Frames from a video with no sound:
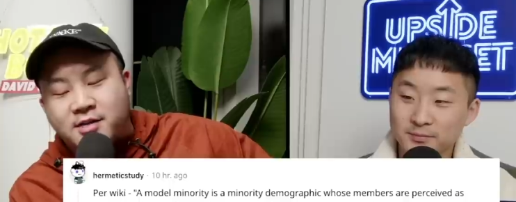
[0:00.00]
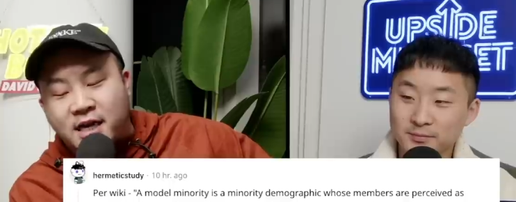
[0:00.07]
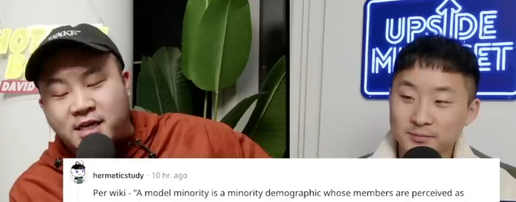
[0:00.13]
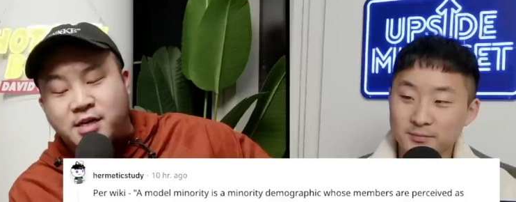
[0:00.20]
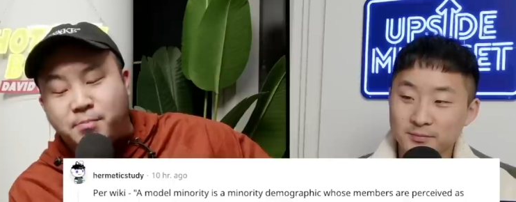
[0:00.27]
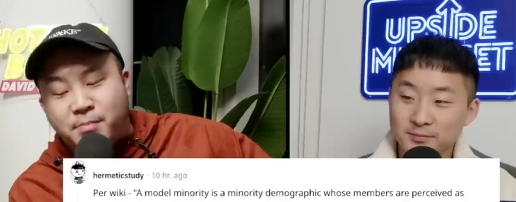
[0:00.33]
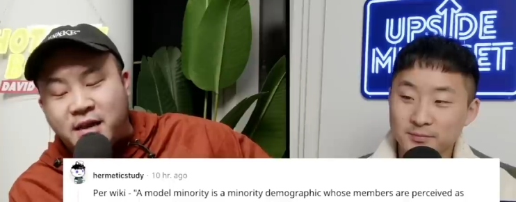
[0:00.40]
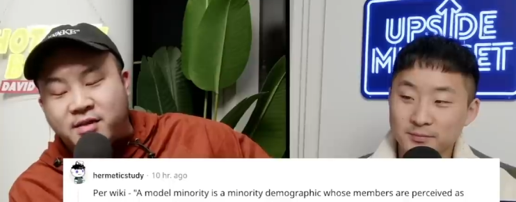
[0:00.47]

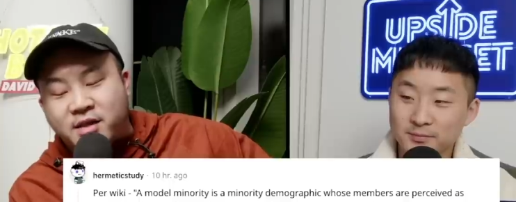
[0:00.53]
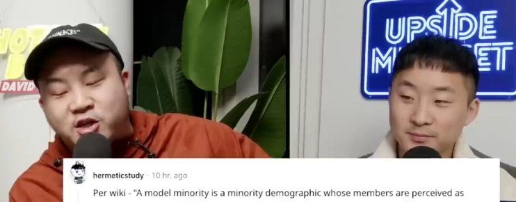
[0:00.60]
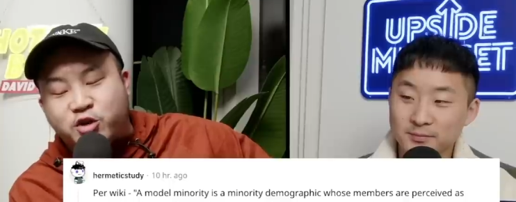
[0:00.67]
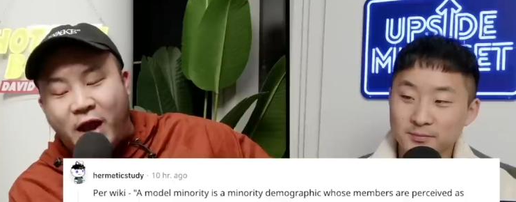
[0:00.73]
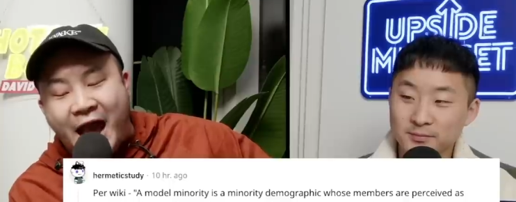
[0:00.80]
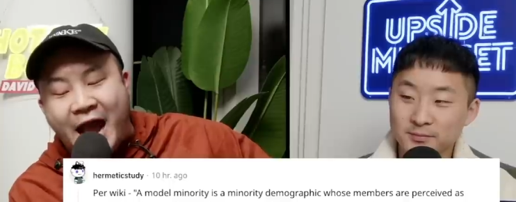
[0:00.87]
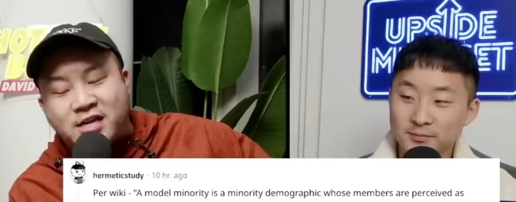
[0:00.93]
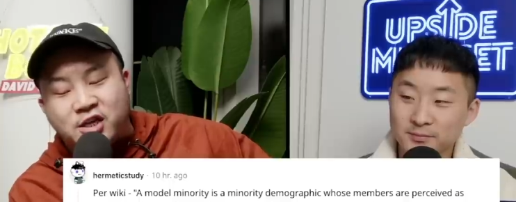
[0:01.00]
Speaker 1: doesn't mean that you're
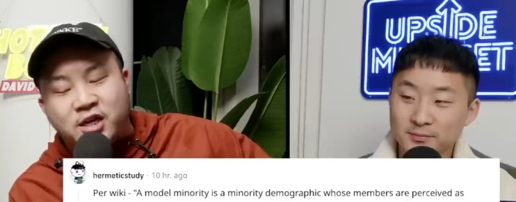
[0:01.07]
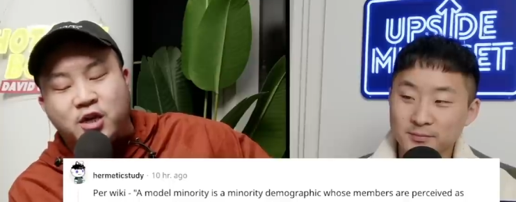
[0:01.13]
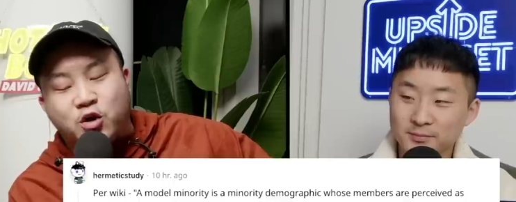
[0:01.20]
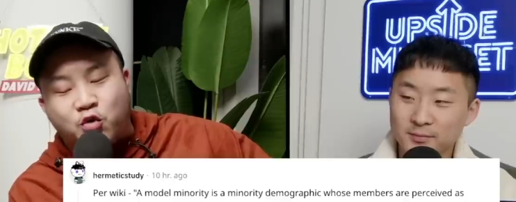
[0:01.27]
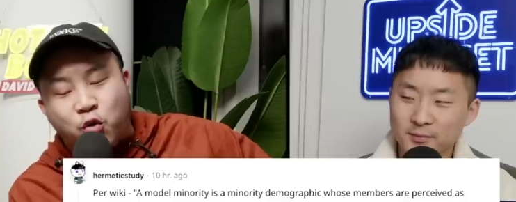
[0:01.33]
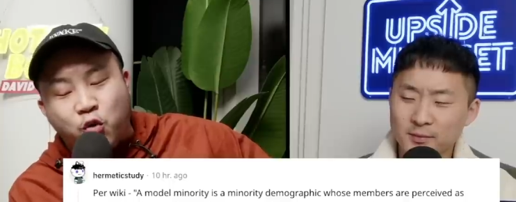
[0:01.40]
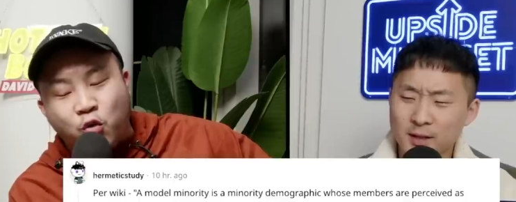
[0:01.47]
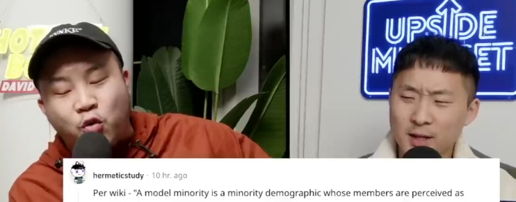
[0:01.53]
actually
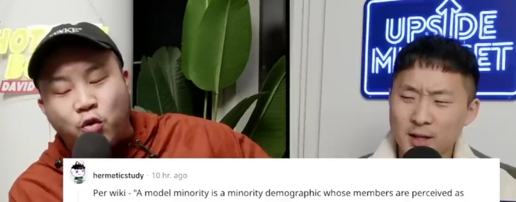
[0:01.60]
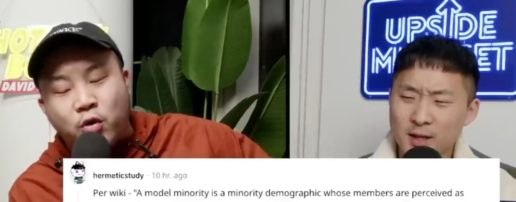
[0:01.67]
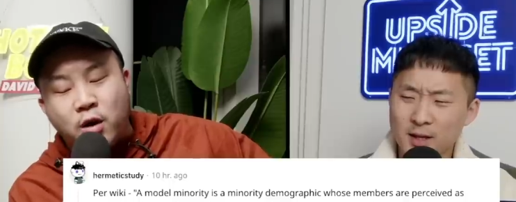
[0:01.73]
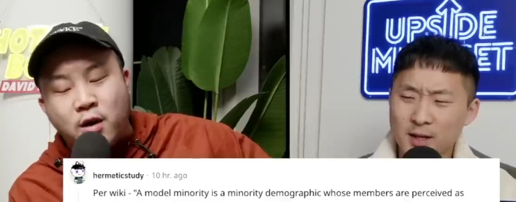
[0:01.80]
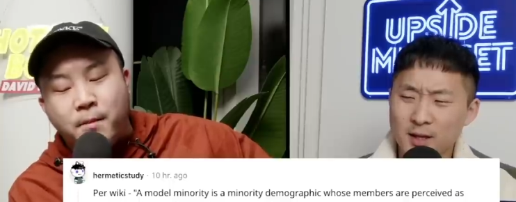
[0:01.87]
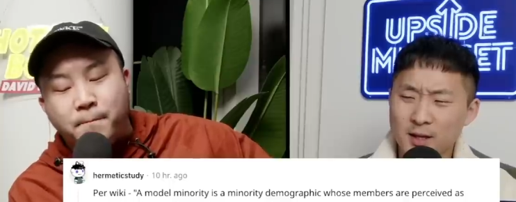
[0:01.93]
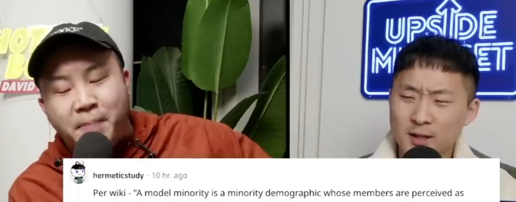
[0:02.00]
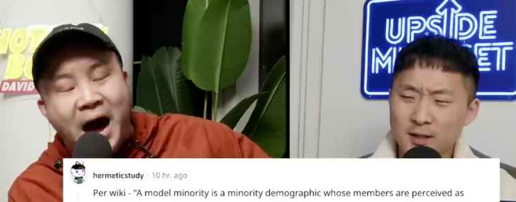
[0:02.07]
cool
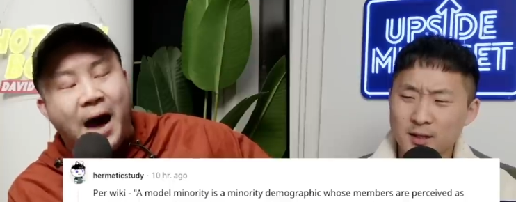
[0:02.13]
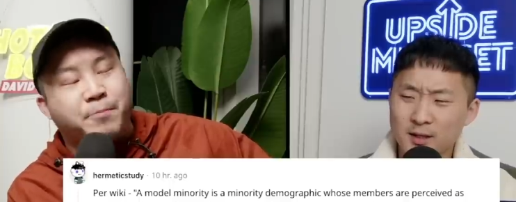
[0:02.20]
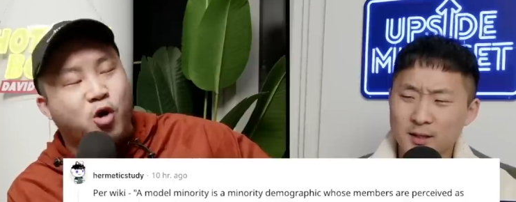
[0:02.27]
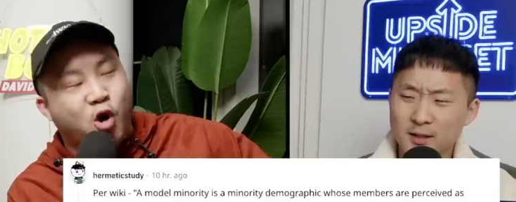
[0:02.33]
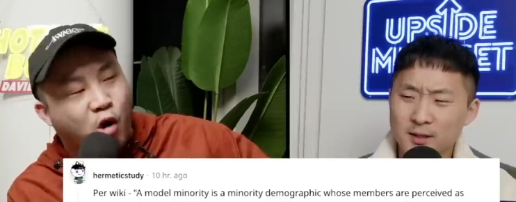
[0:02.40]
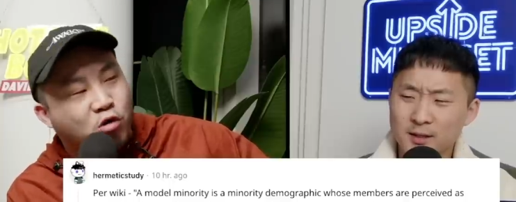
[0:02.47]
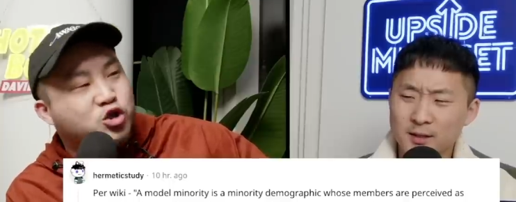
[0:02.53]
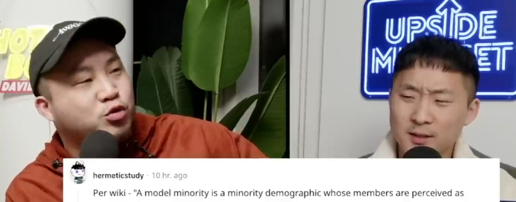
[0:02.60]
pop
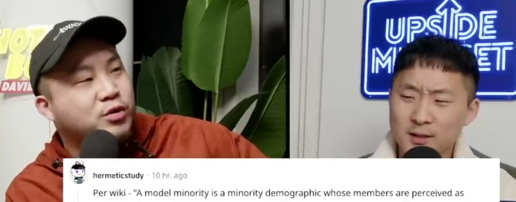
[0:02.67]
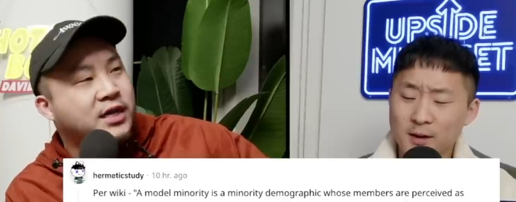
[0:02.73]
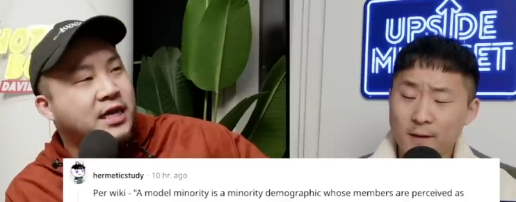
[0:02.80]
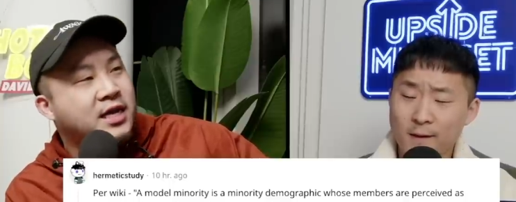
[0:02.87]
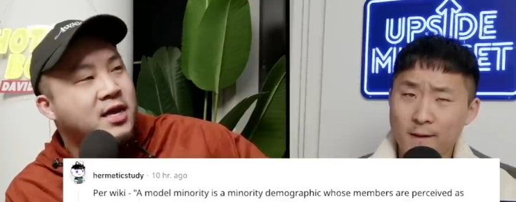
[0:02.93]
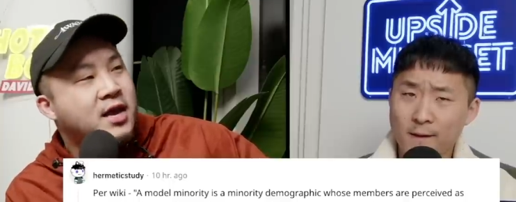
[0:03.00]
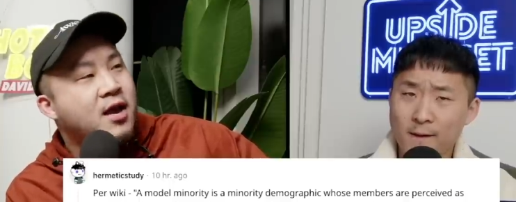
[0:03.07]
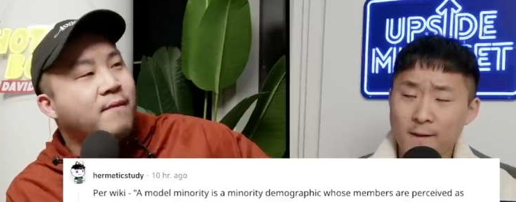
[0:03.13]

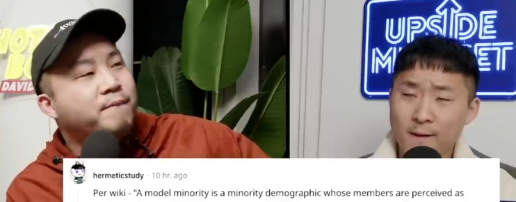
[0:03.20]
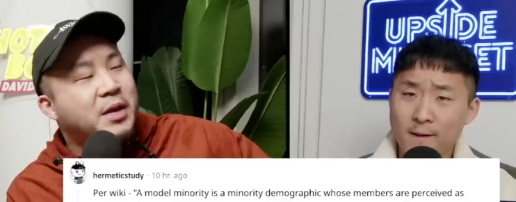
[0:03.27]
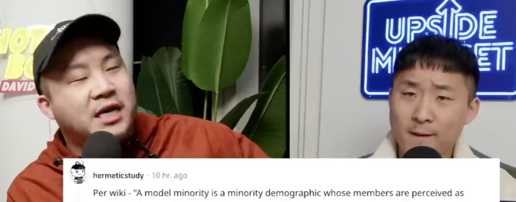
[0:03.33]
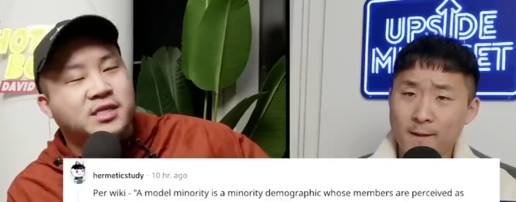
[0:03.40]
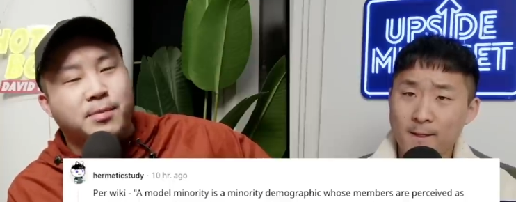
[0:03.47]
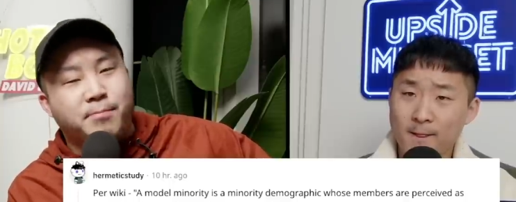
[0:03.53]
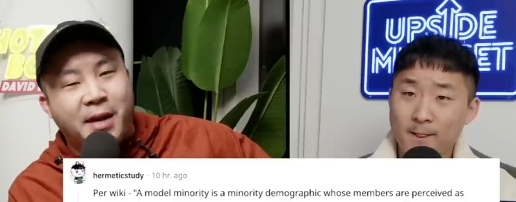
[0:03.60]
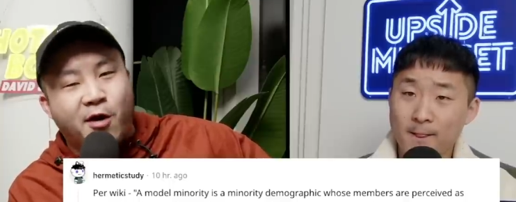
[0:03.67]
culturally,
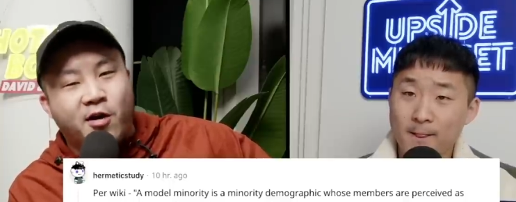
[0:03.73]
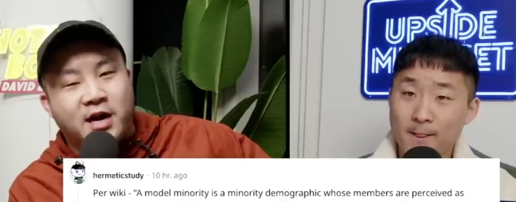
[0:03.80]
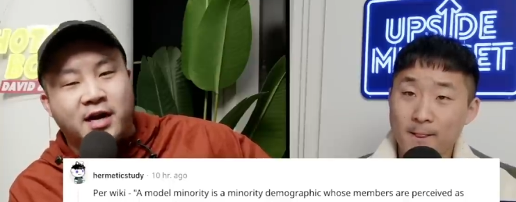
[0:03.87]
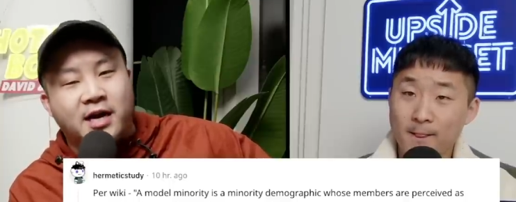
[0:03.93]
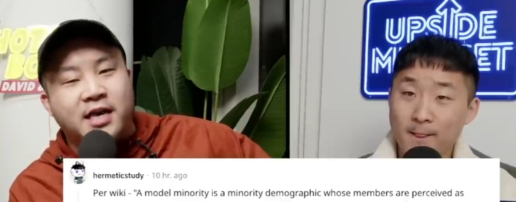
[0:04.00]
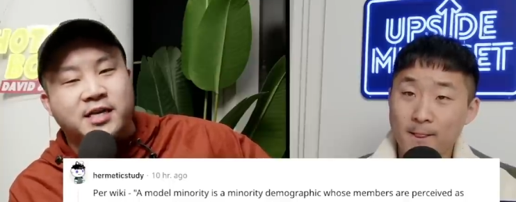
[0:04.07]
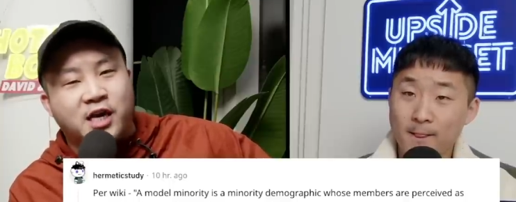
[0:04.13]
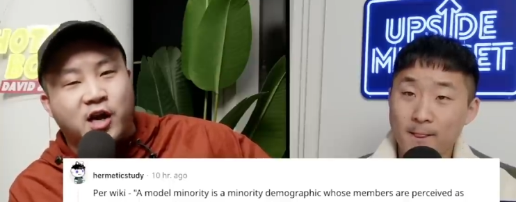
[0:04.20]
because America
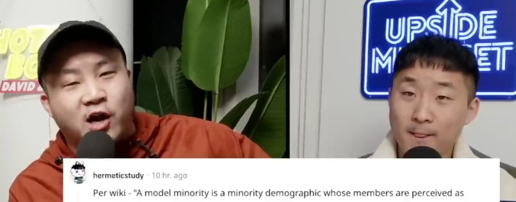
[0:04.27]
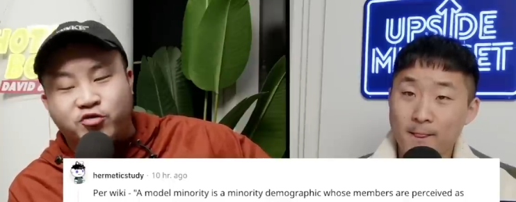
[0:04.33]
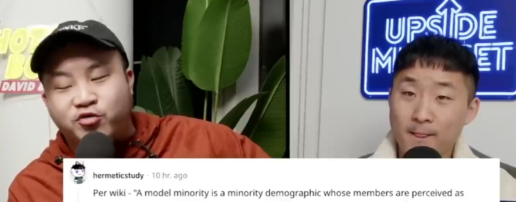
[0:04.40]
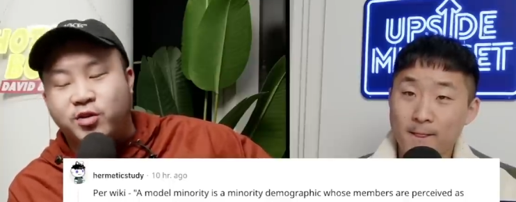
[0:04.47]
is a country